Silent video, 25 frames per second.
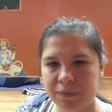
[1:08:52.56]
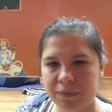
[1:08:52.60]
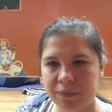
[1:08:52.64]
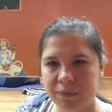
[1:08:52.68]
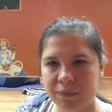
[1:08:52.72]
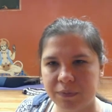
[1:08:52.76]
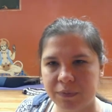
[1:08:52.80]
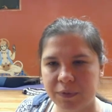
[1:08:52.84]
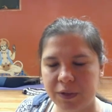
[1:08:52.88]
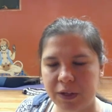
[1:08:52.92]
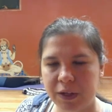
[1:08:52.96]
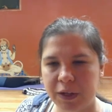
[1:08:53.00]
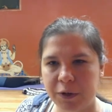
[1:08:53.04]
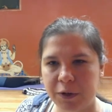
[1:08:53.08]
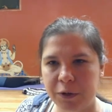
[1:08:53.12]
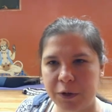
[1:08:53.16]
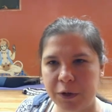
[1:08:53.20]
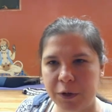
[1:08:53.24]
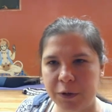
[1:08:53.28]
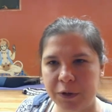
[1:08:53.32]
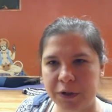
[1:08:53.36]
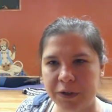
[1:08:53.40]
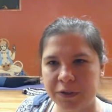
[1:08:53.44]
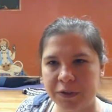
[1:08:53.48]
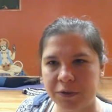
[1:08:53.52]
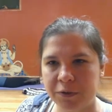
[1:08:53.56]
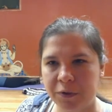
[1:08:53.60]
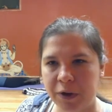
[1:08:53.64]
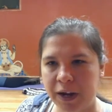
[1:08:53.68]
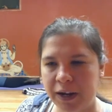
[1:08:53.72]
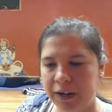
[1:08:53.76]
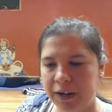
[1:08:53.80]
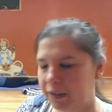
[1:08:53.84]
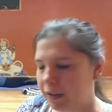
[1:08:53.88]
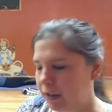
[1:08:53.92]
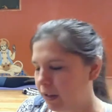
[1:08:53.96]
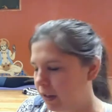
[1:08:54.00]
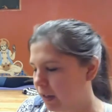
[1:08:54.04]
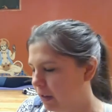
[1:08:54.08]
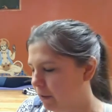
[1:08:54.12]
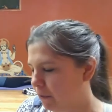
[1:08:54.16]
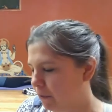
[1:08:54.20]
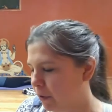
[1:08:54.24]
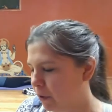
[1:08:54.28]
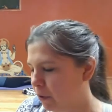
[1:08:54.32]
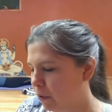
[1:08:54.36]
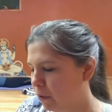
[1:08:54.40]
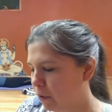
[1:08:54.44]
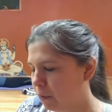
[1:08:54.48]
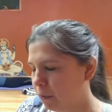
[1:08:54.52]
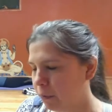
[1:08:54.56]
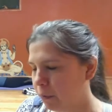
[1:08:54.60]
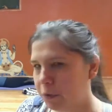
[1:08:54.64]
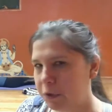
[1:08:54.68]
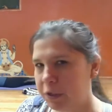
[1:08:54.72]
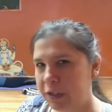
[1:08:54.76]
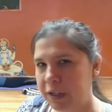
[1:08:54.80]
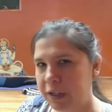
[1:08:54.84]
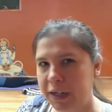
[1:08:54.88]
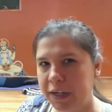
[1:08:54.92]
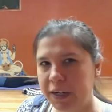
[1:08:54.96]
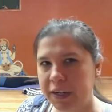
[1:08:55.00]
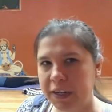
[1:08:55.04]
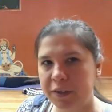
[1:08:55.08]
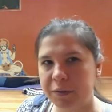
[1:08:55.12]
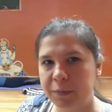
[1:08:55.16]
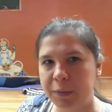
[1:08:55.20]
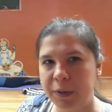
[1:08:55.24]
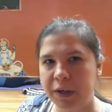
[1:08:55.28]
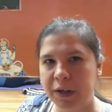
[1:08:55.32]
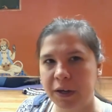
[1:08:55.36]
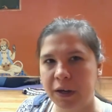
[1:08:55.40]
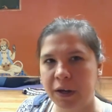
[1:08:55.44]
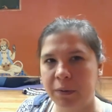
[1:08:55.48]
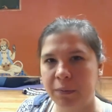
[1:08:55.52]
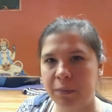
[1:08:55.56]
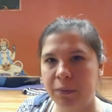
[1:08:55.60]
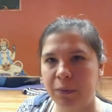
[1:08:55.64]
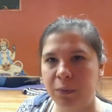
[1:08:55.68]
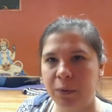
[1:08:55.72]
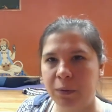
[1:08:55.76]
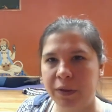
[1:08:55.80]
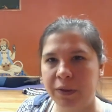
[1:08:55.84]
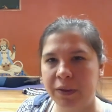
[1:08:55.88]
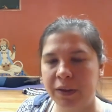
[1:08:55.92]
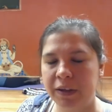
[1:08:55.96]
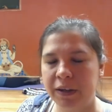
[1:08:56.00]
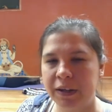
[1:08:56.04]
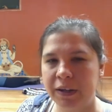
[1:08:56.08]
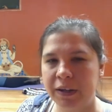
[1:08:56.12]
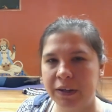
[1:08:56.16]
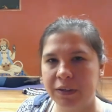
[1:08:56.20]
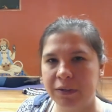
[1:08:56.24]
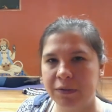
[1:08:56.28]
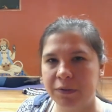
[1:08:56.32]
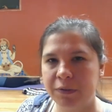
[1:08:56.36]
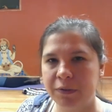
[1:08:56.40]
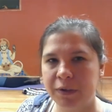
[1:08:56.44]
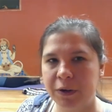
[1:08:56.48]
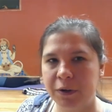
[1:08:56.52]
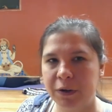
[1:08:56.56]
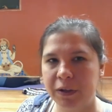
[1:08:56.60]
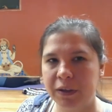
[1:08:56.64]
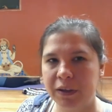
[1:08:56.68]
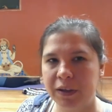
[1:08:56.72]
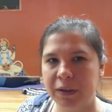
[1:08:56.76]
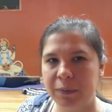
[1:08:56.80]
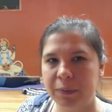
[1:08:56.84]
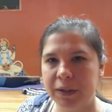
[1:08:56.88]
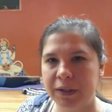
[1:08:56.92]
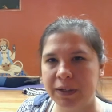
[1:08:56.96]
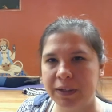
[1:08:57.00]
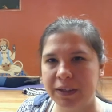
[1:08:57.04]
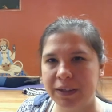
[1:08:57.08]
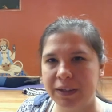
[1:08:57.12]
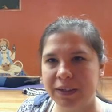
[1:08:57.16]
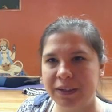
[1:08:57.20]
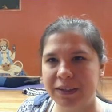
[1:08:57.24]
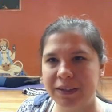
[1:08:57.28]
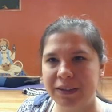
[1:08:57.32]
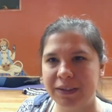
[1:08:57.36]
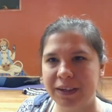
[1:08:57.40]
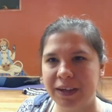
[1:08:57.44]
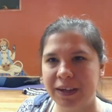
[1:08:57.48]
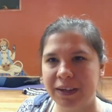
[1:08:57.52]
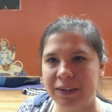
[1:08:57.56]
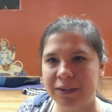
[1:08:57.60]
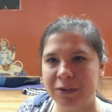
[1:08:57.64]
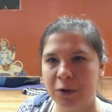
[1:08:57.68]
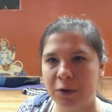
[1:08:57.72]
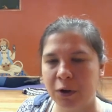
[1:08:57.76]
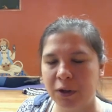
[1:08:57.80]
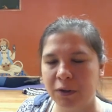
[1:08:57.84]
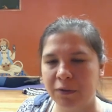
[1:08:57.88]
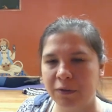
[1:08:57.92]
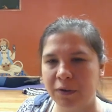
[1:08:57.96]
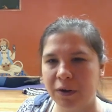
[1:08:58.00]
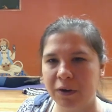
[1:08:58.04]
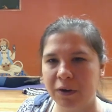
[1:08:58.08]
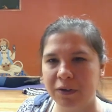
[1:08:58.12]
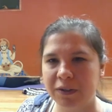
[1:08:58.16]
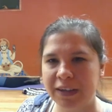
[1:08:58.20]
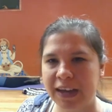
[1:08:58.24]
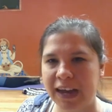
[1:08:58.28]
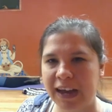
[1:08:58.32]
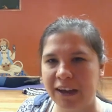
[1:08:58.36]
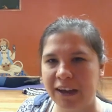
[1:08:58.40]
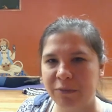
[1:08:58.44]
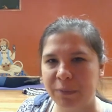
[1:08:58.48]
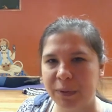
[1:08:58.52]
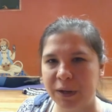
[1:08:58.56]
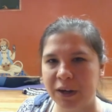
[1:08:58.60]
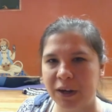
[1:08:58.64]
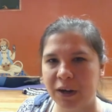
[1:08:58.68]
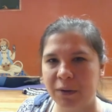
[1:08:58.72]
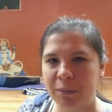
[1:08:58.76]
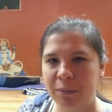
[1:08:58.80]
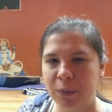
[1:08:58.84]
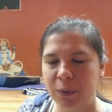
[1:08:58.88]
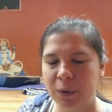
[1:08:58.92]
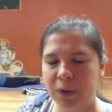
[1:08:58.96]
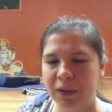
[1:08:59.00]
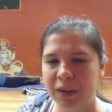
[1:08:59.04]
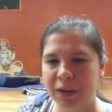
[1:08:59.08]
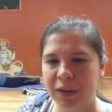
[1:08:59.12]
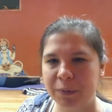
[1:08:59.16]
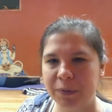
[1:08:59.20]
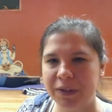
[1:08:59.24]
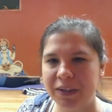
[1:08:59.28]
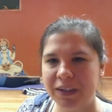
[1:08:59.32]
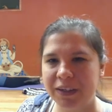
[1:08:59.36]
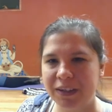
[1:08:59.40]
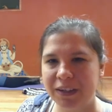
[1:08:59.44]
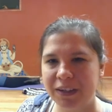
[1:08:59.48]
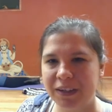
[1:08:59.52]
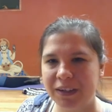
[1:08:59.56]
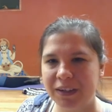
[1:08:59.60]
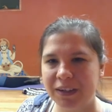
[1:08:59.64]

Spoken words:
So you notice, right, that if your routine has become one that is very limited, as all of ours have become more limited,